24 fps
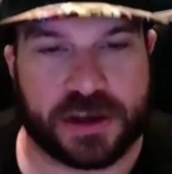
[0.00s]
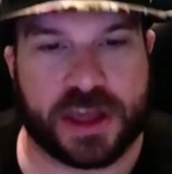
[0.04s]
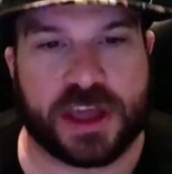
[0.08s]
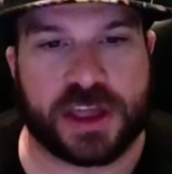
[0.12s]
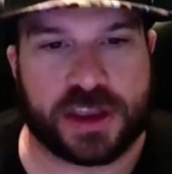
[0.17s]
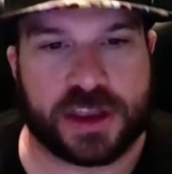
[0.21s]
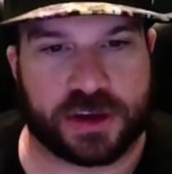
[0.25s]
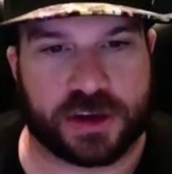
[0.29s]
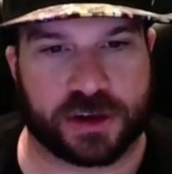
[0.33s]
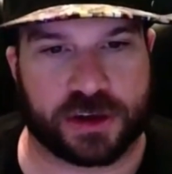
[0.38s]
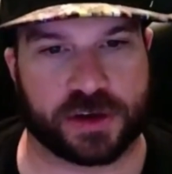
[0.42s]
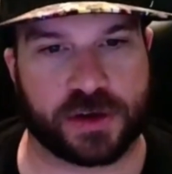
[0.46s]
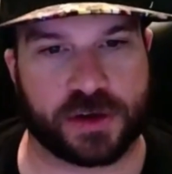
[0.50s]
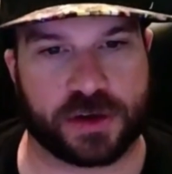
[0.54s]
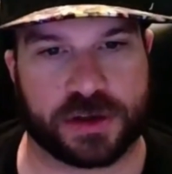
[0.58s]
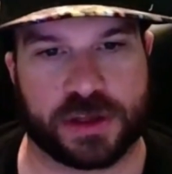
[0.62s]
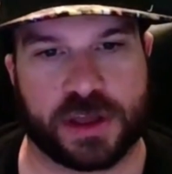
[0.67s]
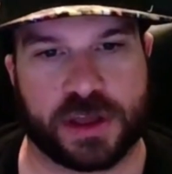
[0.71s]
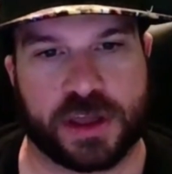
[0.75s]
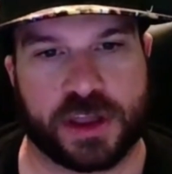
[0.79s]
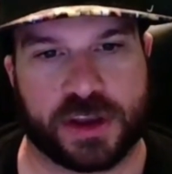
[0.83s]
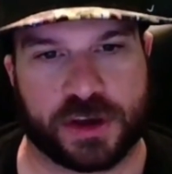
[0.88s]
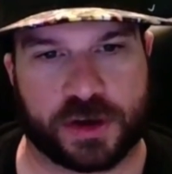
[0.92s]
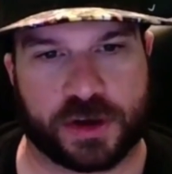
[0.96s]
you're gonna
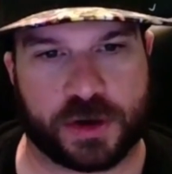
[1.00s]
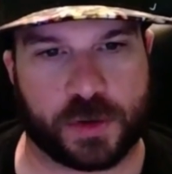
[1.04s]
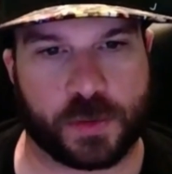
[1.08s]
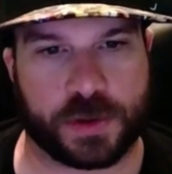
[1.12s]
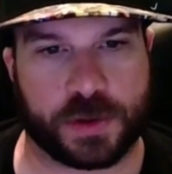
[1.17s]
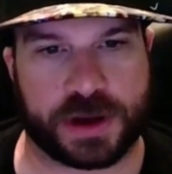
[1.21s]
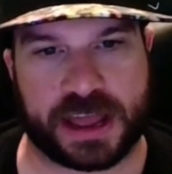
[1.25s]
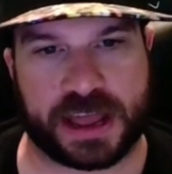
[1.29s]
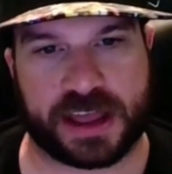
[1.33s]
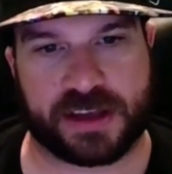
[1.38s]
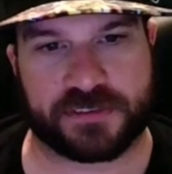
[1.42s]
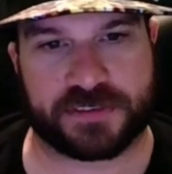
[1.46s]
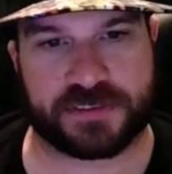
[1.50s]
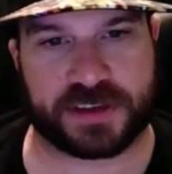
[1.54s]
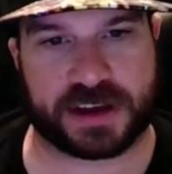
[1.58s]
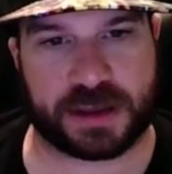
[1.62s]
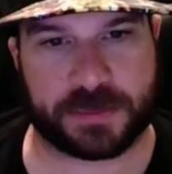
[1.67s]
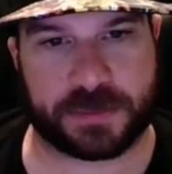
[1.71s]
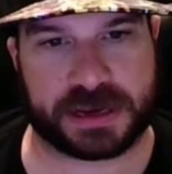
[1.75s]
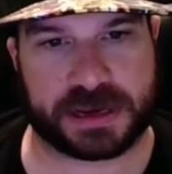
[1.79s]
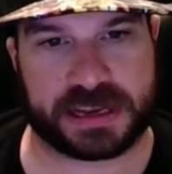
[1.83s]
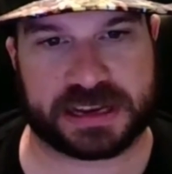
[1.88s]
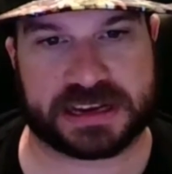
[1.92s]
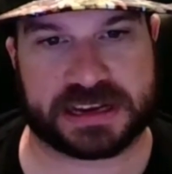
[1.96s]
want to have that. I
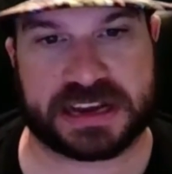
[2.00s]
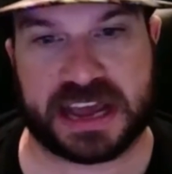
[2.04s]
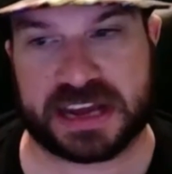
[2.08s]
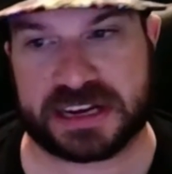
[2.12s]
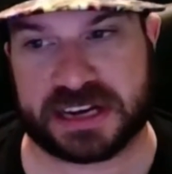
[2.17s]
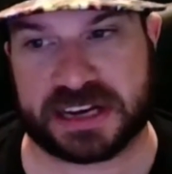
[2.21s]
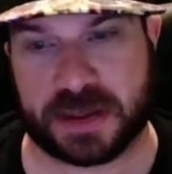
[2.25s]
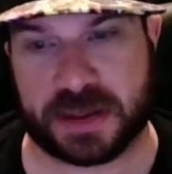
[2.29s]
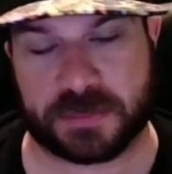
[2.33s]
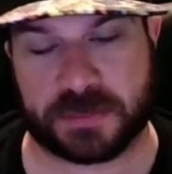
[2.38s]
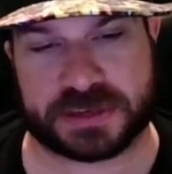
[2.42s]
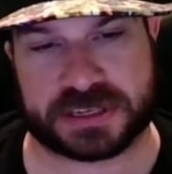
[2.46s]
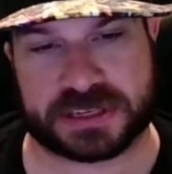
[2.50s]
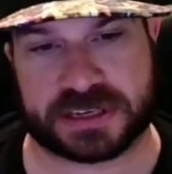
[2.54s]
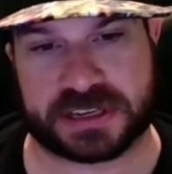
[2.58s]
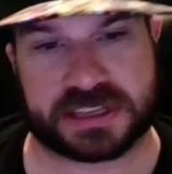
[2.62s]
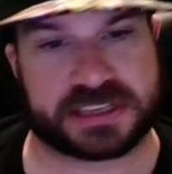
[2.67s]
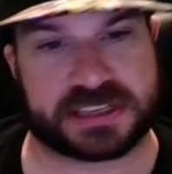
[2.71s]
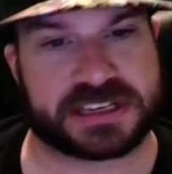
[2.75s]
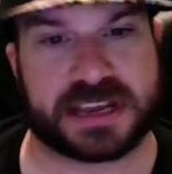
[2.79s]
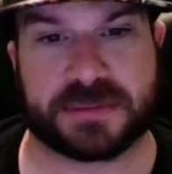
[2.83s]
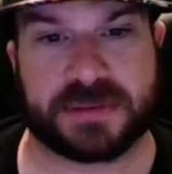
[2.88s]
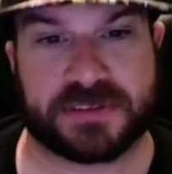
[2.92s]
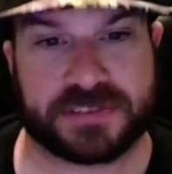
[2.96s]
mean, 99% of the
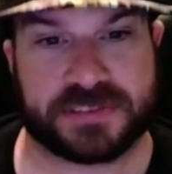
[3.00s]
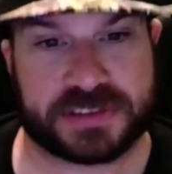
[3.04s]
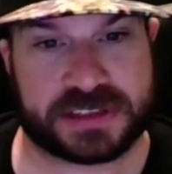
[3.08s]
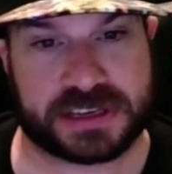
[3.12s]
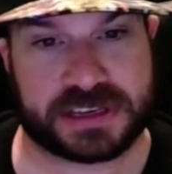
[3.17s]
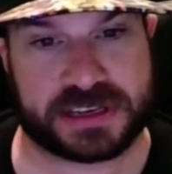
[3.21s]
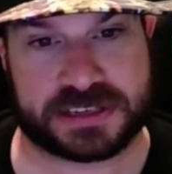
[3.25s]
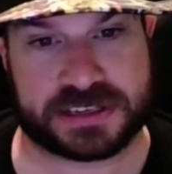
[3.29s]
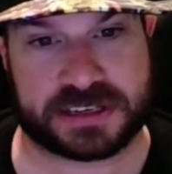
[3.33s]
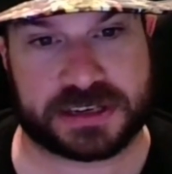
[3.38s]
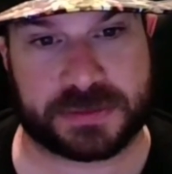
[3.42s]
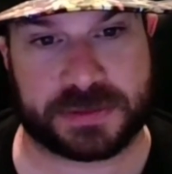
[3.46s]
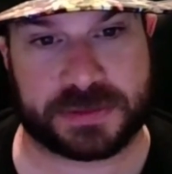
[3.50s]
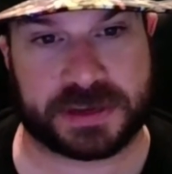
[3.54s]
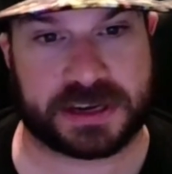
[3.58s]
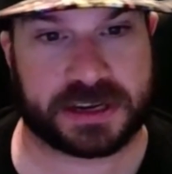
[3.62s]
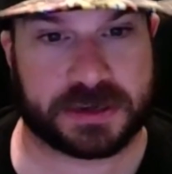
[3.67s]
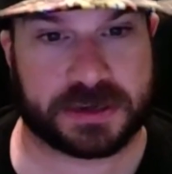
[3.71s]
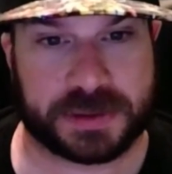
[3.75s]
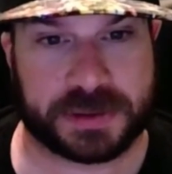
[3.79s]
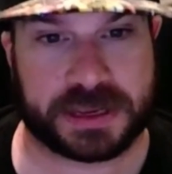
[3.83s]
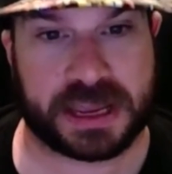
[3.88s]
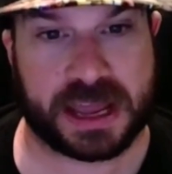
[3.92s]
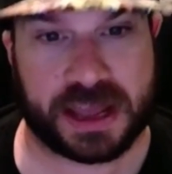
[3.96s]
time, everything is going to be
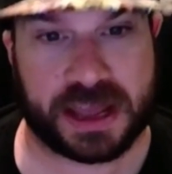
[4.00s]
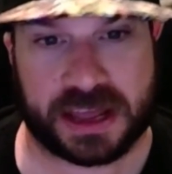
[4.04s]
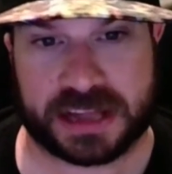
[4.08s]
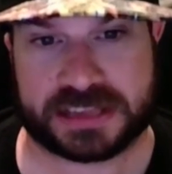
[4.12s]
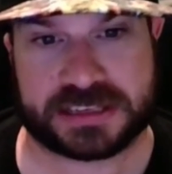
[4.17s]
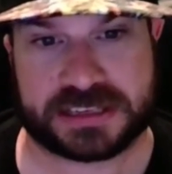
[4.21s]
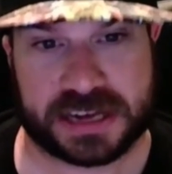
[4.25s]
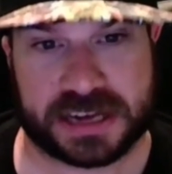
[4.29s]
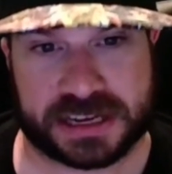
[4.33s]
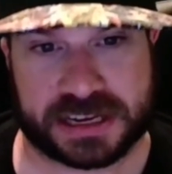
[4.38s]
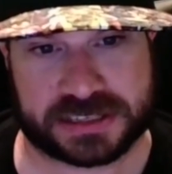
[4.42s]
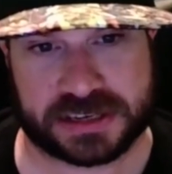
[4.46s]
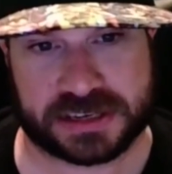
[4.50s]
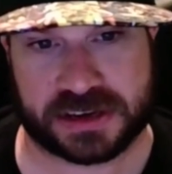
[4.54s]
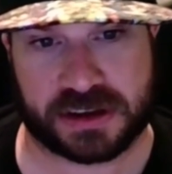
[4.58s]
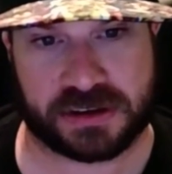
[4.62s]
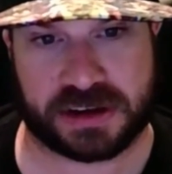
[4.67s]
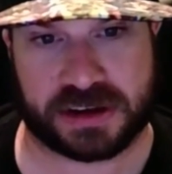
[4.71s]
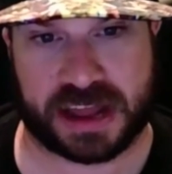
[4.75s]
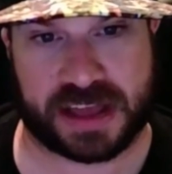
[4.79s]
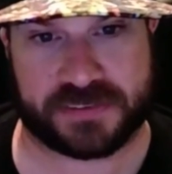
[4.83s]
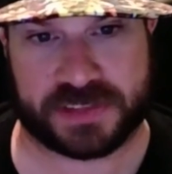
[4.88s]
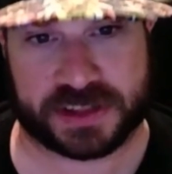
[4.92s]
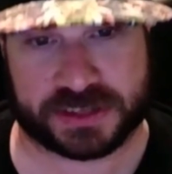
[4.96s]
good. But yeah, it's nice to know
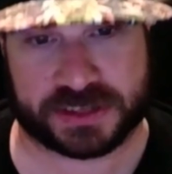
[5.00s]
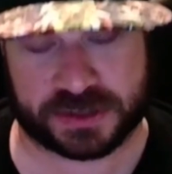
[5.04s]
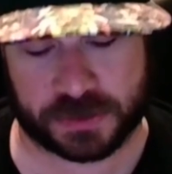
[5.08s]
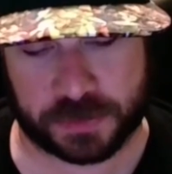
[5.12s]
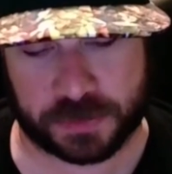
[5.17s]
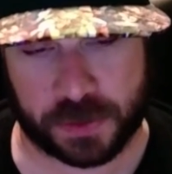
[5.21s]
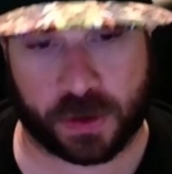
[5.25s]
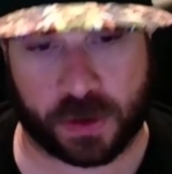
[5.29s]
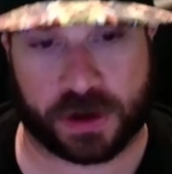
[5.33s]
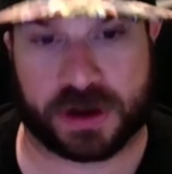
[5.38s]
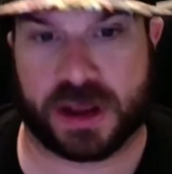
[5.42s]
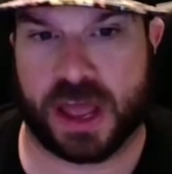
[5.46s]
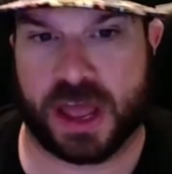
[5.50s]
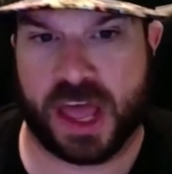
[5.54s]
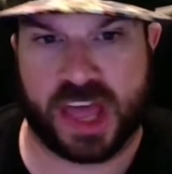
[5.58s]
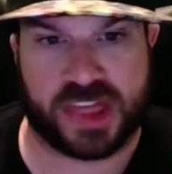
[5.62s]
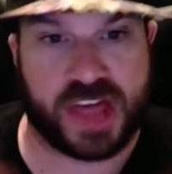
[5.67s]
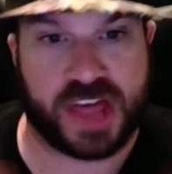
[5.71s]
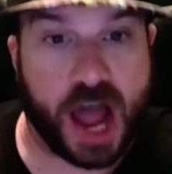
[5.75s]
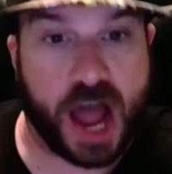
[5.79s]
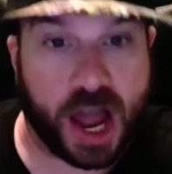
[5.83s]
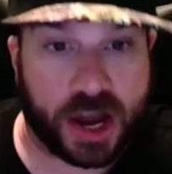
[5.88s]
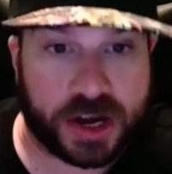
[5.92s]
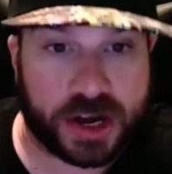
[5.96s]
to have that support,
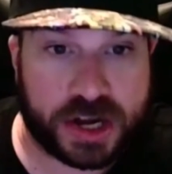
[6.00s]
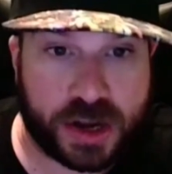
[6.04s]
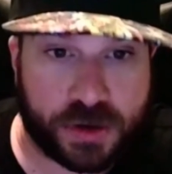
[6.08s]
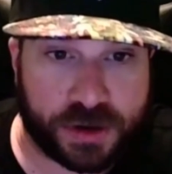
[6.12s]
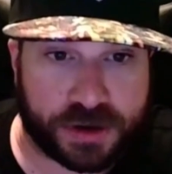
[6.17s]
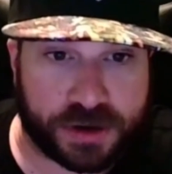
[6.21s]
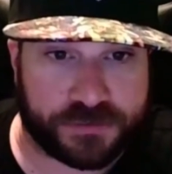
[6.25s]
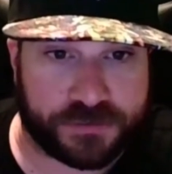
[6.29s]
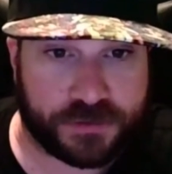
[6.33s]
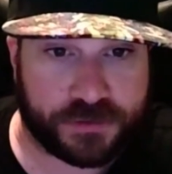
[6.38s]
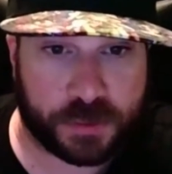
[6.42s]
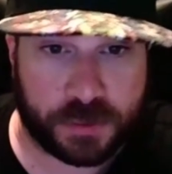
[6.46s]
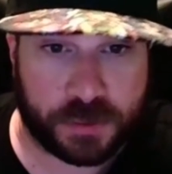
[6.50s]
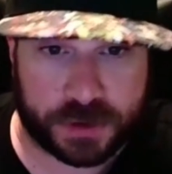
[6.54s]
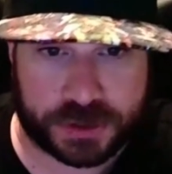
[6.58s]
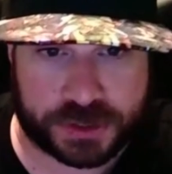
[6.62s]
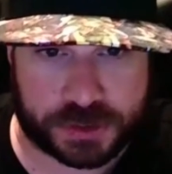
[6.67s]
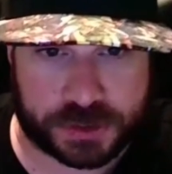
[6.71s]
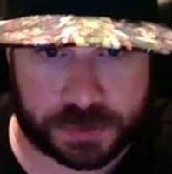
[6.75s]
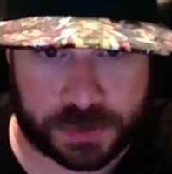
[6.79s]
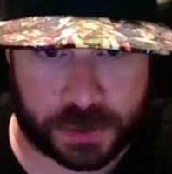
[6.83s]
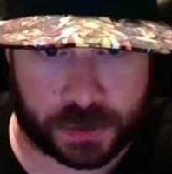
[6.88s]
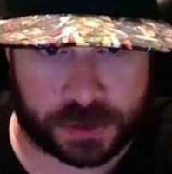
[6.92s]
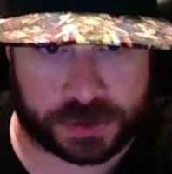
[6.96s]
the ongoing firmware
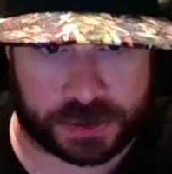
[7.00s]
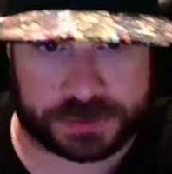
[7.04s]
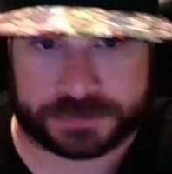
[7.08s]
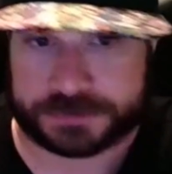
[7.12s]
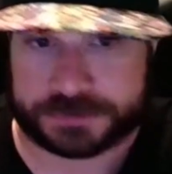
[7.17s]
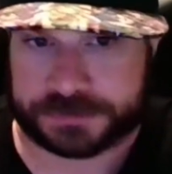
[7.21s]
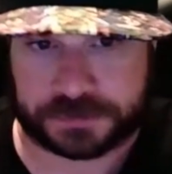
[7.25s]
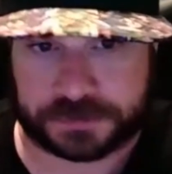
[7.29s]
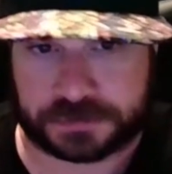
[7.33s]
support.